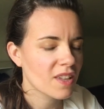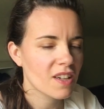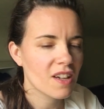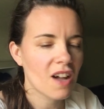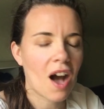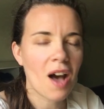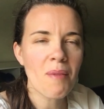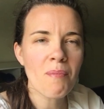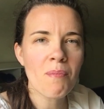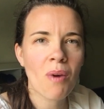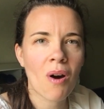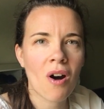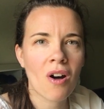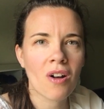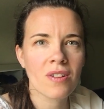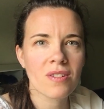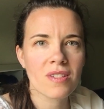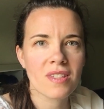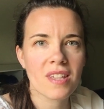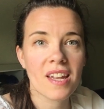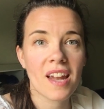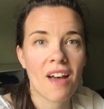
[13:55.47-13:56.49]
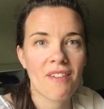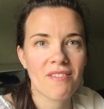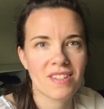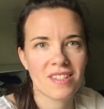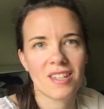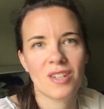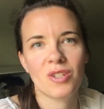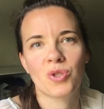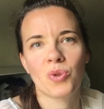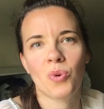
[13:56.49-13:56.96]
cotton balls that have
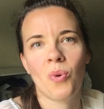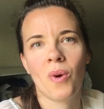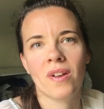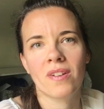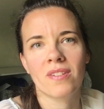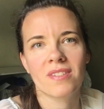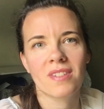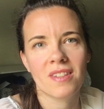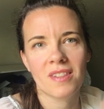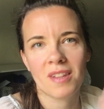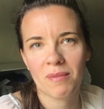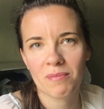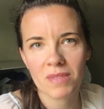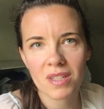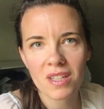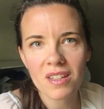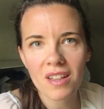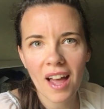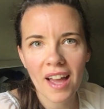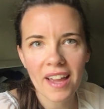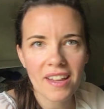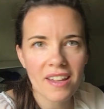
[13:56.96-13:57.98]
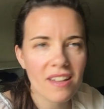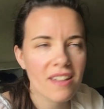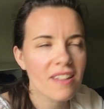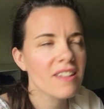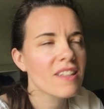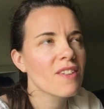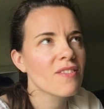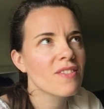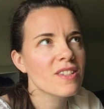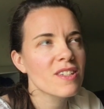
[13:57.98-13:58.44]
essential oils in them to like
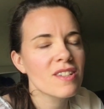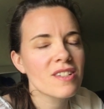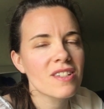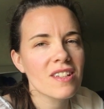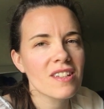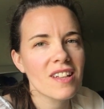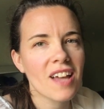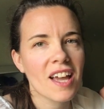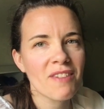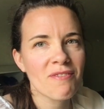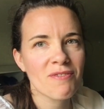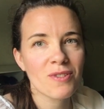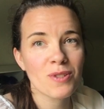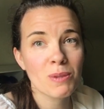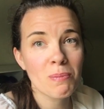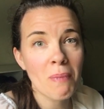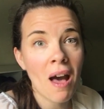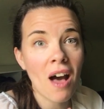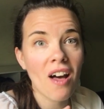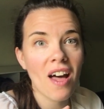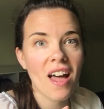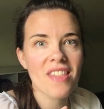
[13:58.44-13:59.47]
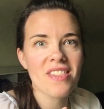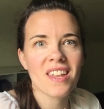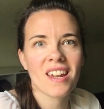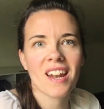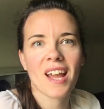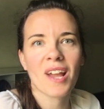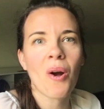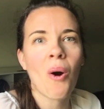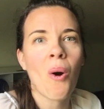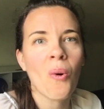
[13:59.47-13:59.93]
give us a delightful smell. And then
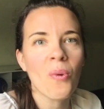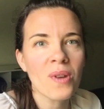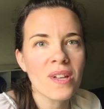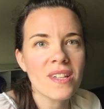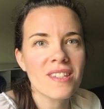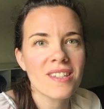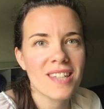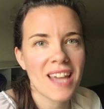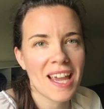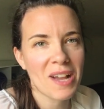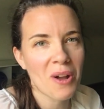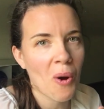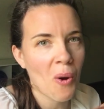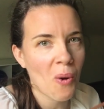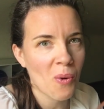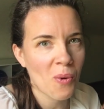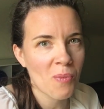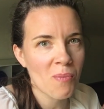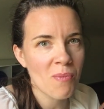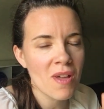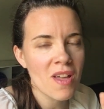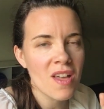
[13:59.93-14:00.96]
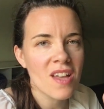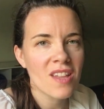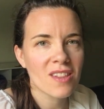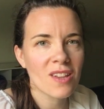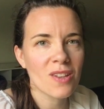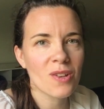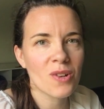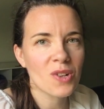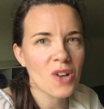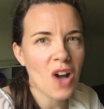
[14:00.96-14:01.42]
I always take home the
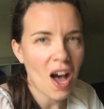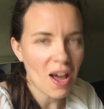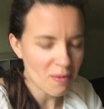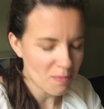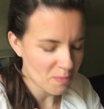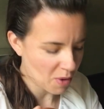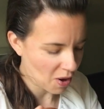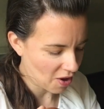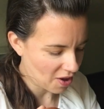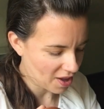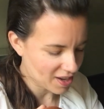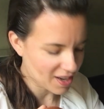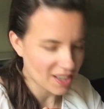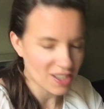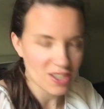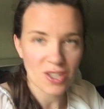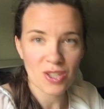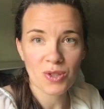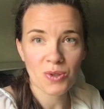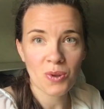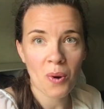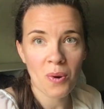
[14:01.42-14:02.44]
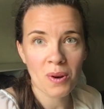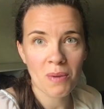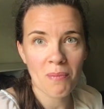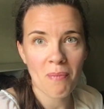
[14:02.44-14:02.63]
little cotton ball and I just throw it